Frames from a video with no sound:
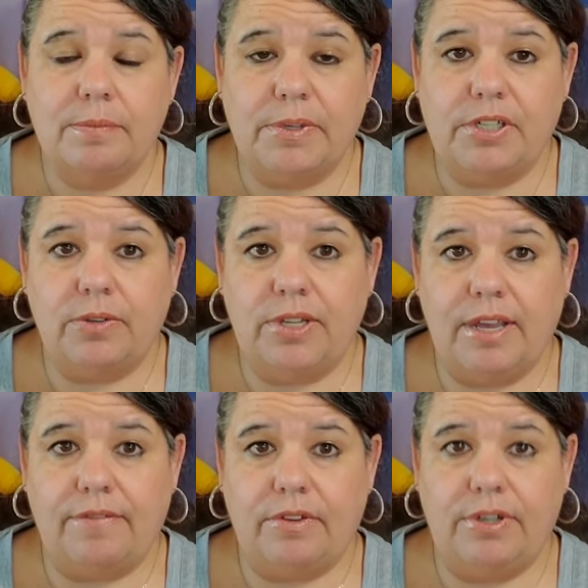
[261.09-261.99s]
But you only
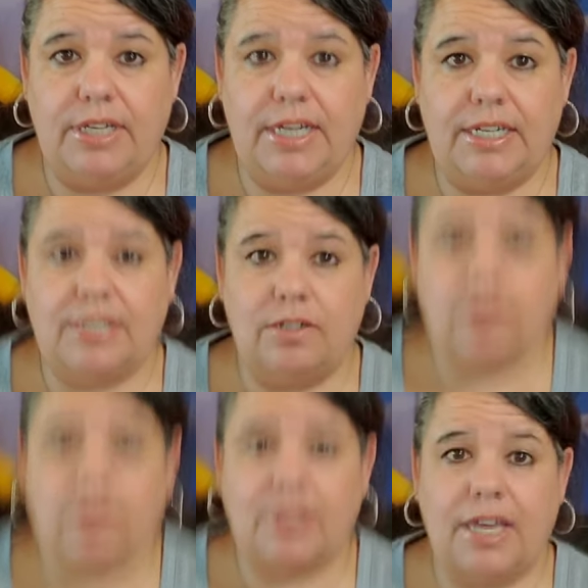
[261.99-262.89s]
have 30 days to
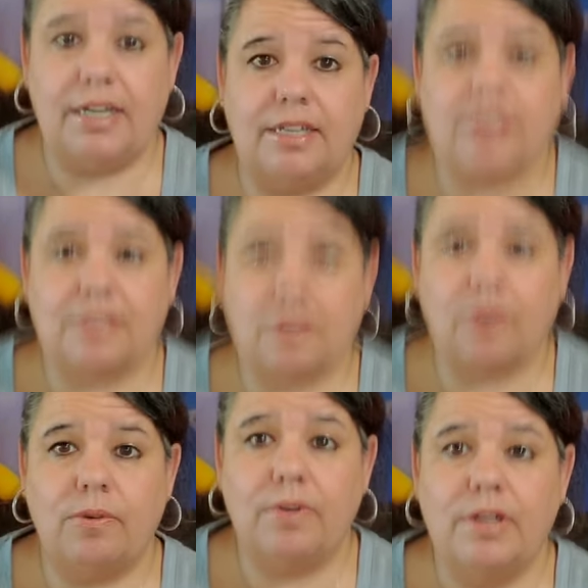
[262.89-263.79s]
do that in.
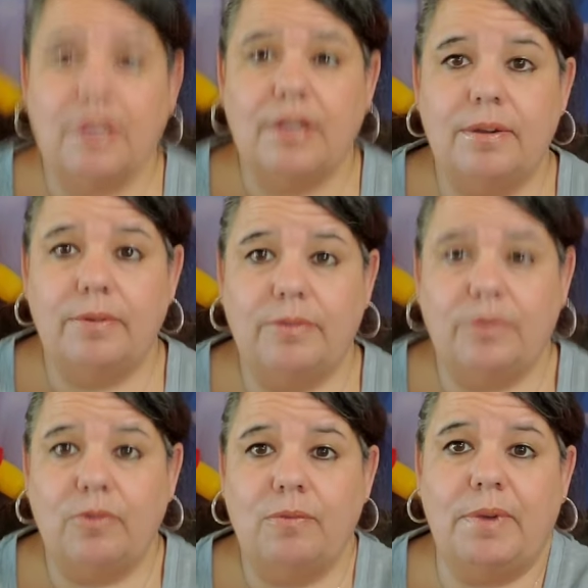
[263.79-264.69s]
So,
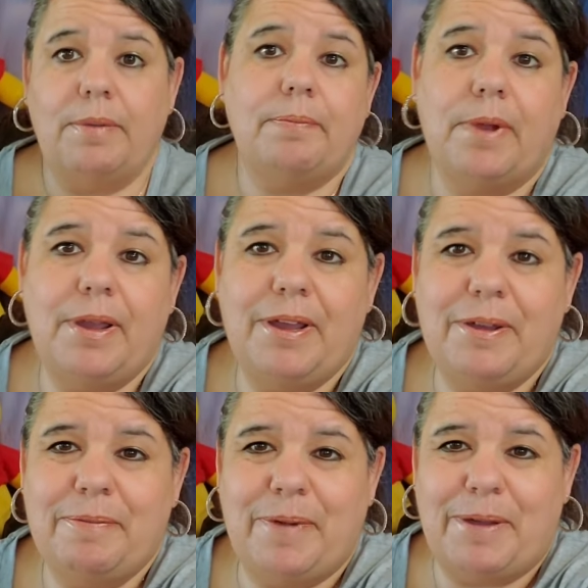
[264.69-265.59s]
oh my, my
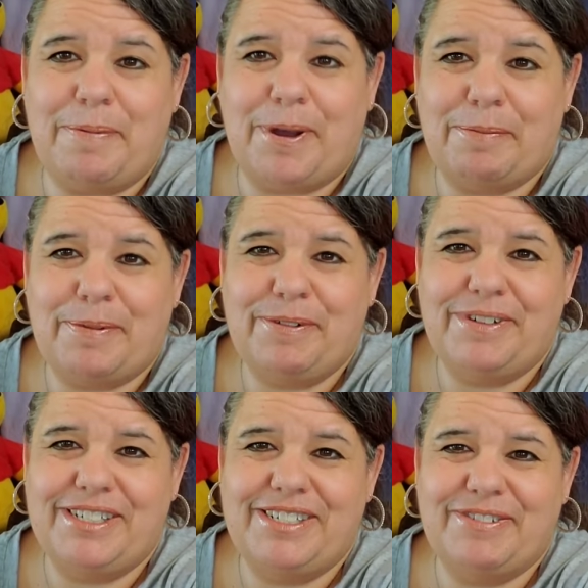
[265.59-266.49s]
my puppy
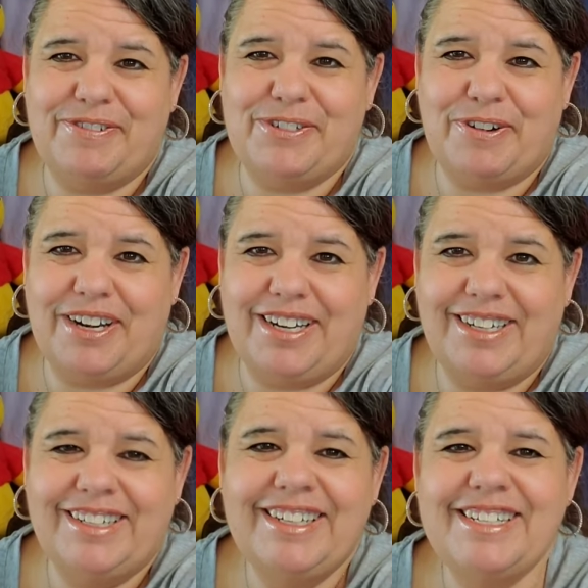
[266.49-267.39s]
was was
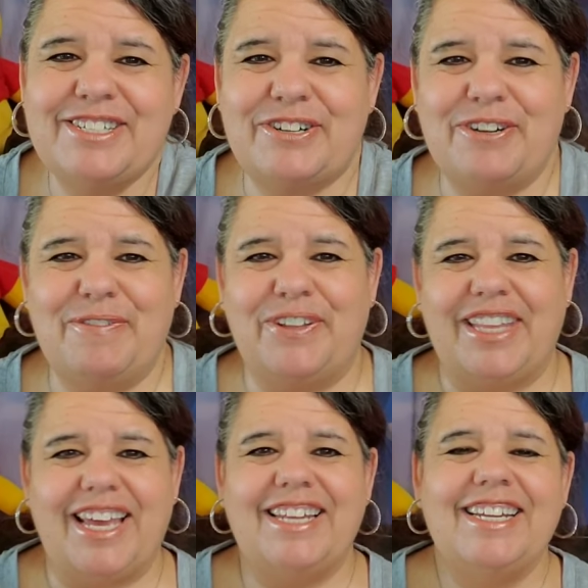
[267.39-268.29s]
running. Sorry about
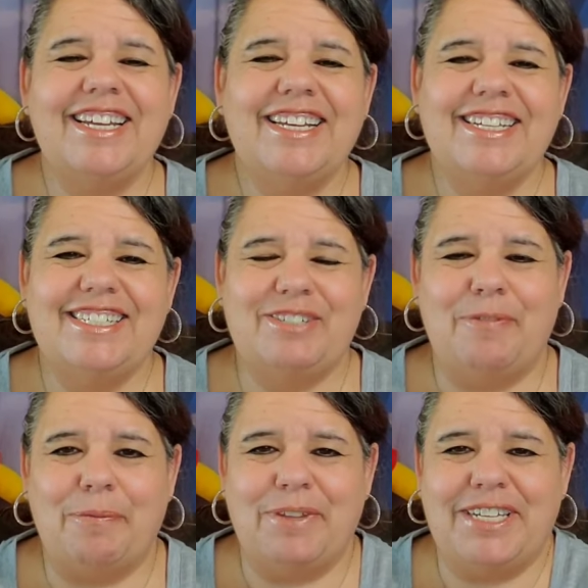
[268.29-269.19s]
that. She
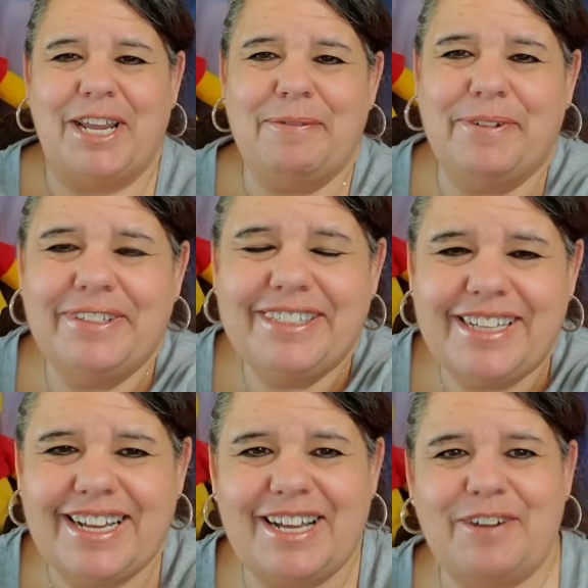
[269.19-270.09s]
bumped the table.
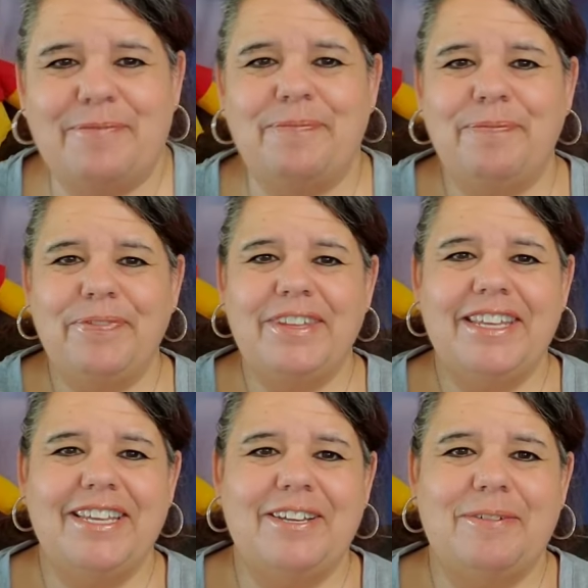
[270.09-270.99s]
Um,
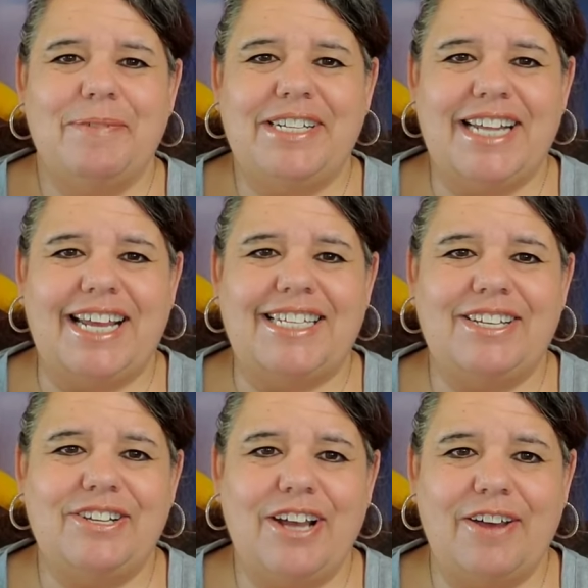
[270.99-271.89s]
but yeah,
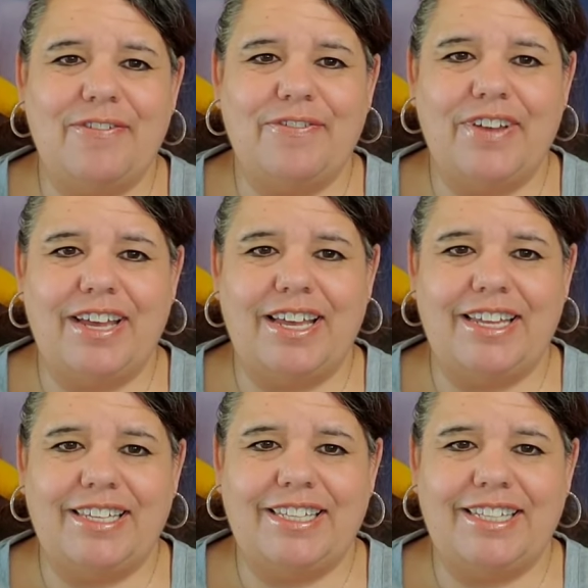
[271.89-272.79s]
so you have
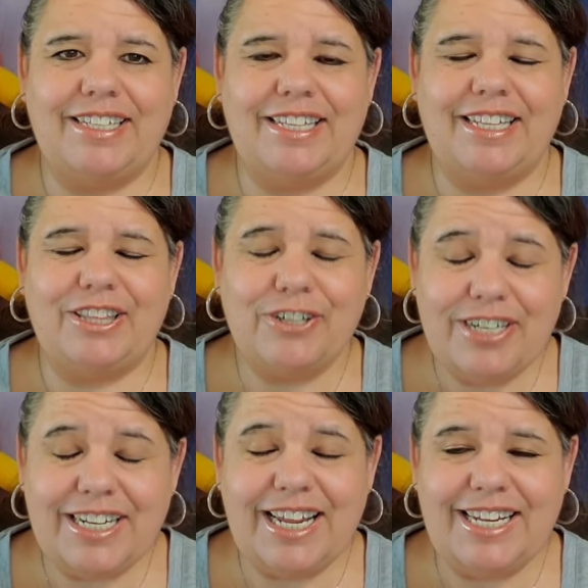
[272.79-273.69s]
uh,
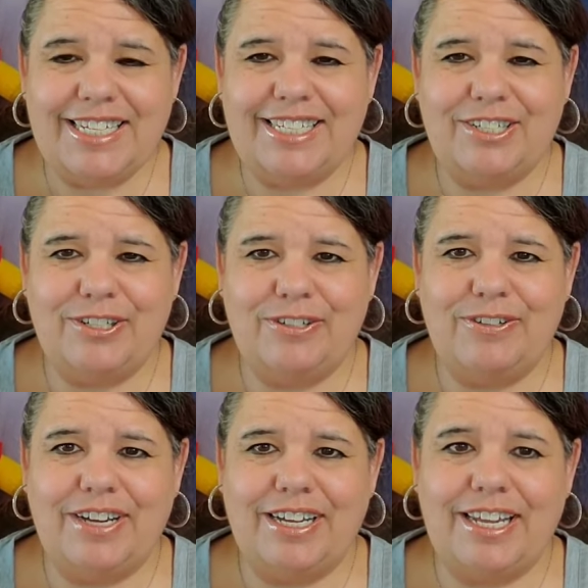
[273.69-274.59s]
30 days
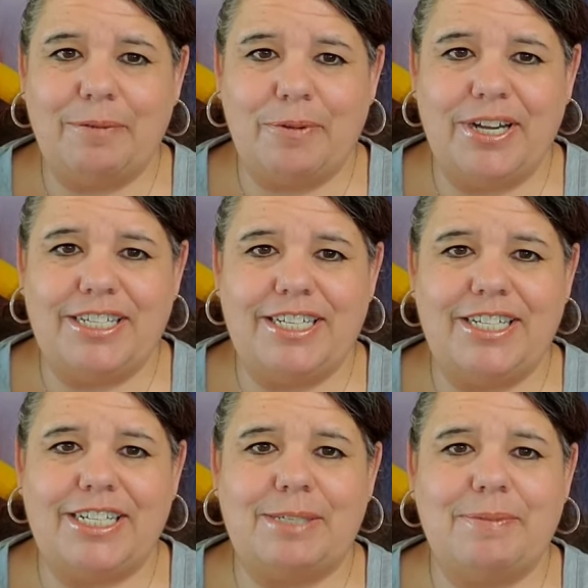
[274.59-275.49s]
to uh, get price
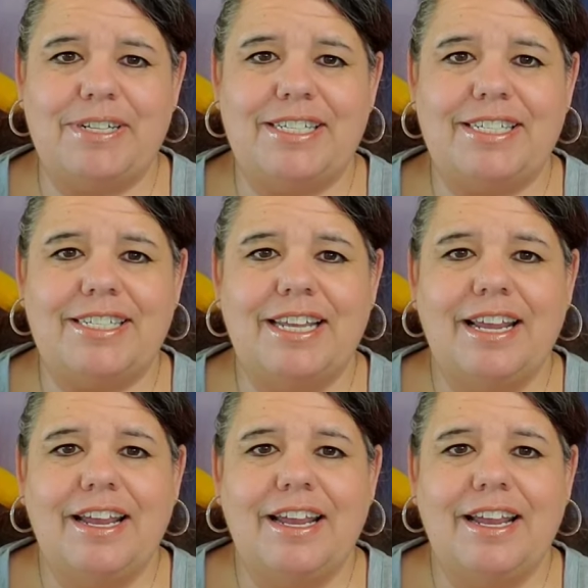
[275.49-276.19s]
adjustments.